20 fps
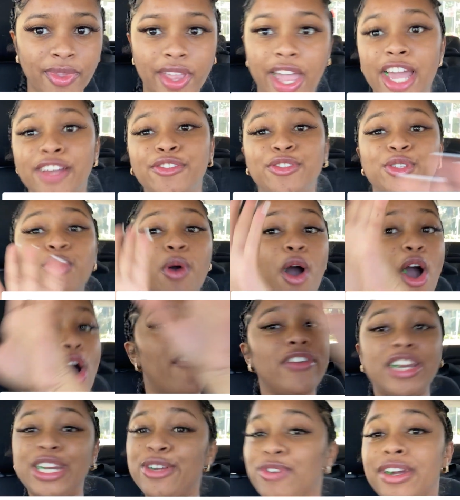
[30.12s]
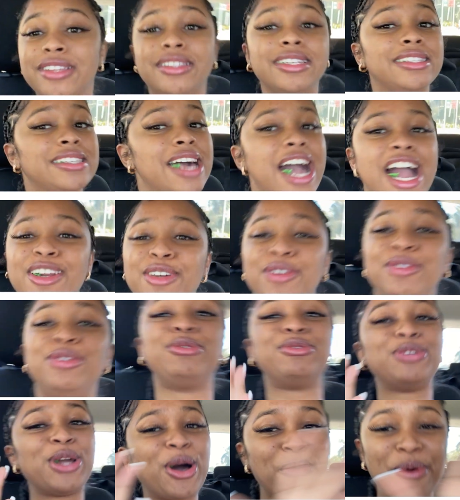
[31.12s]
If you already read the title, you
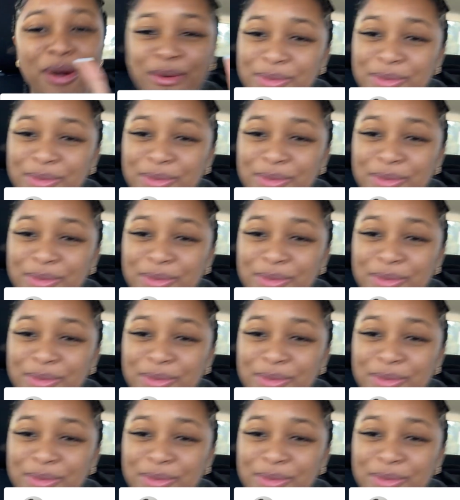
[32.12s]
know where